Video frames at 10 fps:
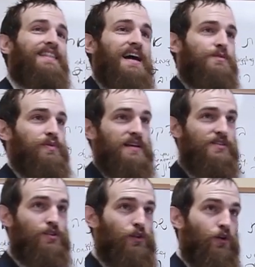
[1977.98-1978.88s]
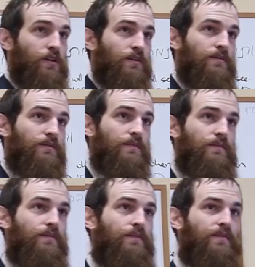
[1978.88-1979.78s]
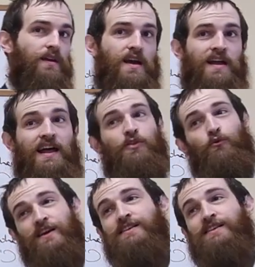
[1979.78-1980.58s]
in the last place you look. Now, the